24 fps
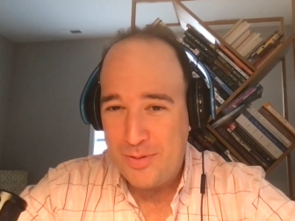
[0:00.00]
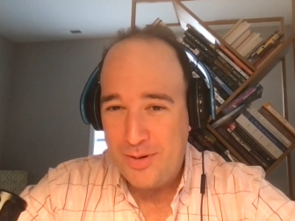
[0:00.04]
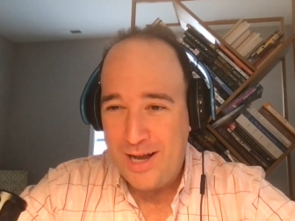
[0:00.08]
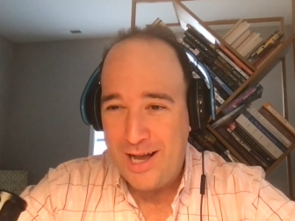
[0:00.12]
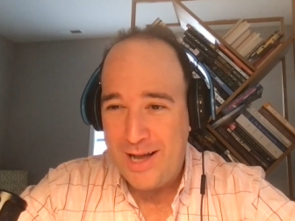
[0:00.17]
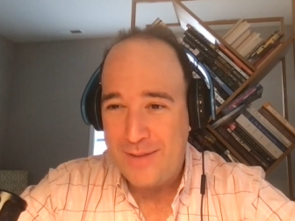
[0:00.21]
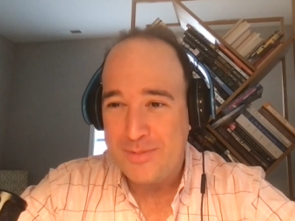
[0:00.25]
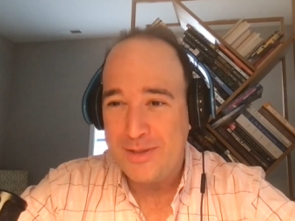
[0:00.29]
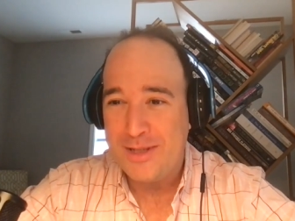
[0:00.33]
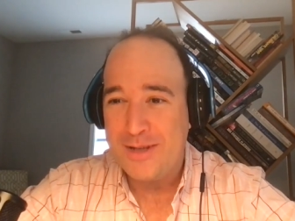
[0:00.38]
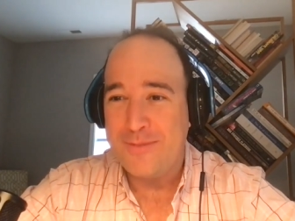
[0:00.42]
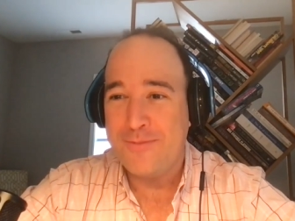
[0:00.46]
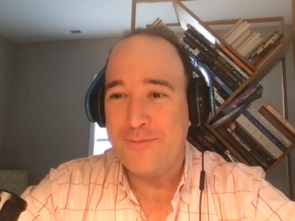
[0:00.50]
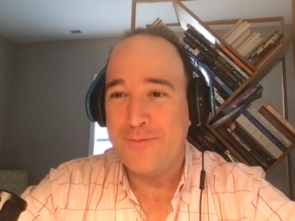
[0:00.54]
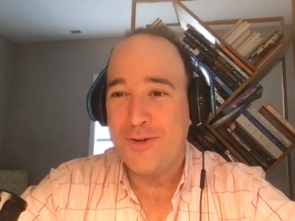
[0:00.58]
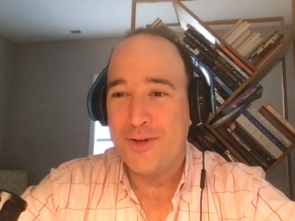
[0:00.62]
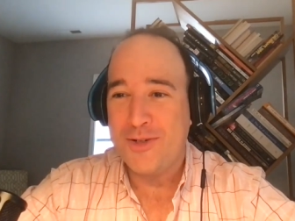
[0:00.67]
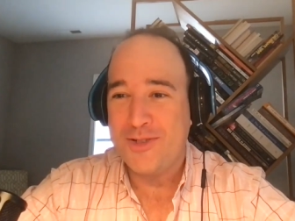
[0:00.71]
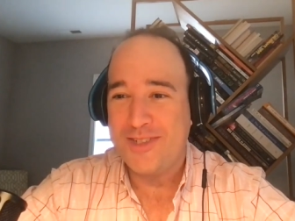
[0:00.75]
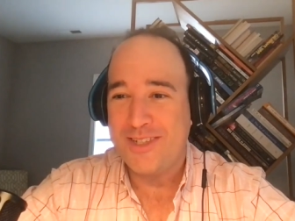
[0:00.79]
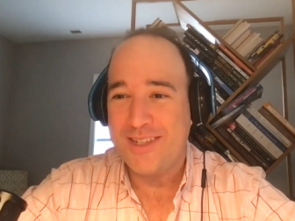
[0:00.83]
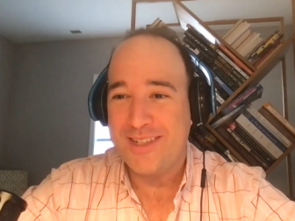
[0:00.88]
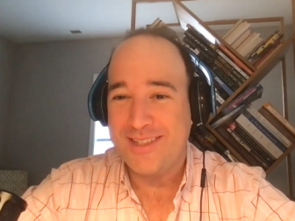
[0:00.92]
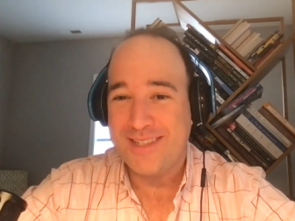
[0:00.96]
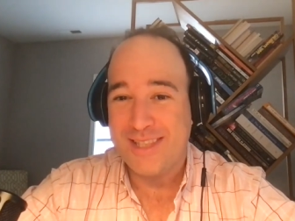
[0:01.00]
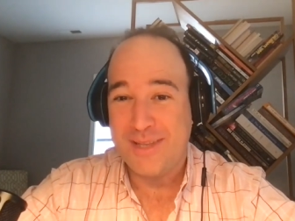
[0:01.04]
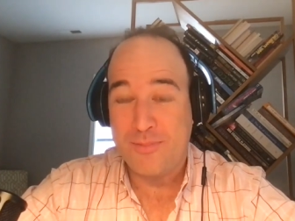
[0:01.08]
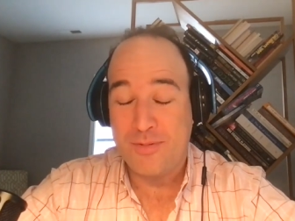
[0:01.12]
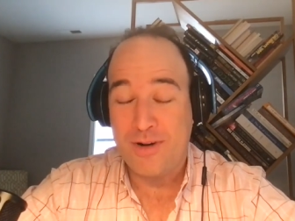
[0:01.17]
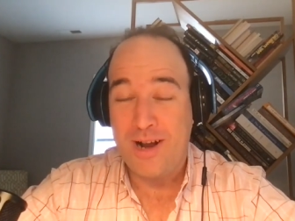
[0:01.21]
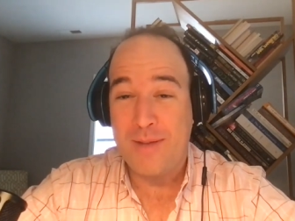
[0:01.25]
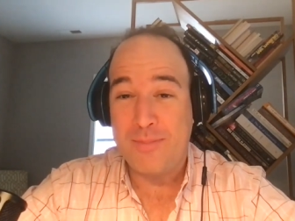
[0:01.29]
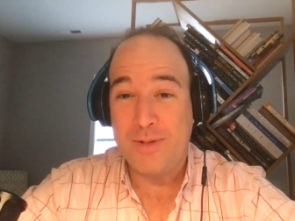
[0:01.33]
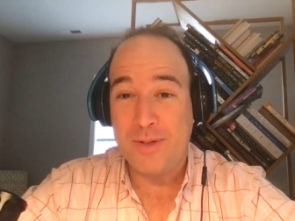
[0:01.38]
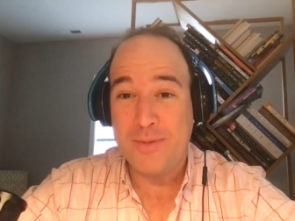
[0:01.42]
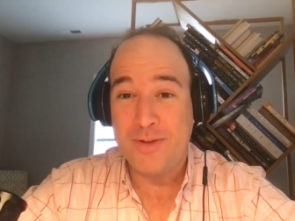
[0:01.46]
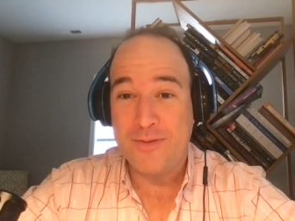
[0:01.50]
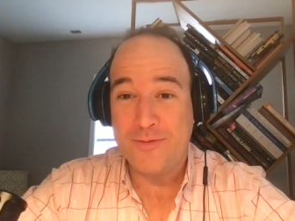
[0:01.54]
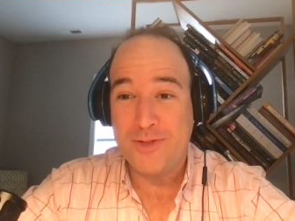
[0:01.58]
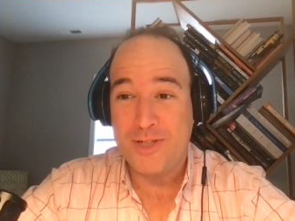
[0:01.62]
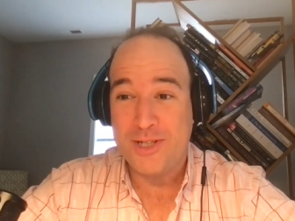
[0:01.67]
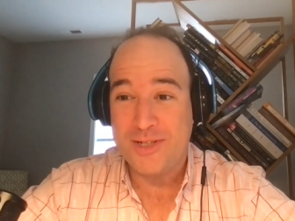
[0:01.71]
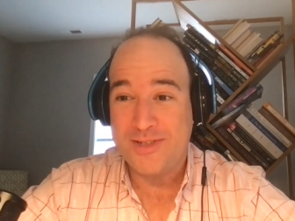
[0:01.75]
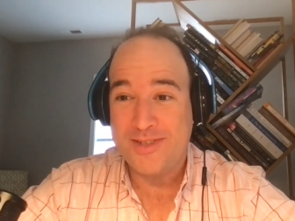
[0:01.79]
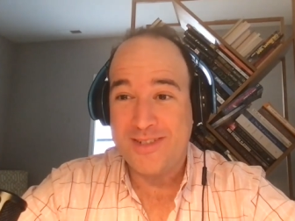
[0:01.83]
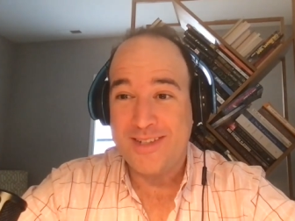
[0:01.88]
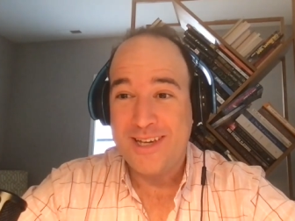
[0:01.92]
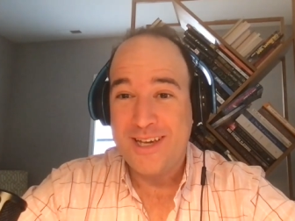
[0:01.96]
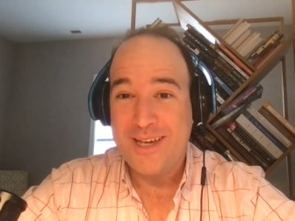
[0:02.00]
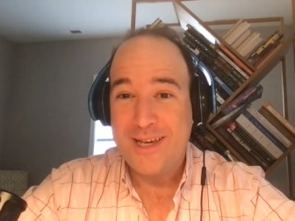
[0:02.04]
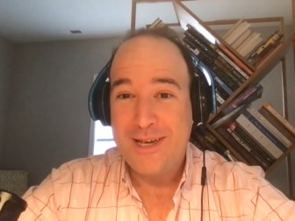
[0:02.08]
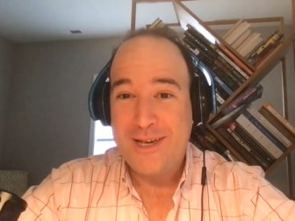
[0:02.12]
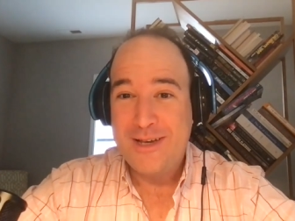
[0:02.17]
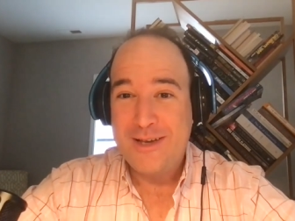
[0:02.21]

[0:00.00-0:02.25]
problem versus the problem of just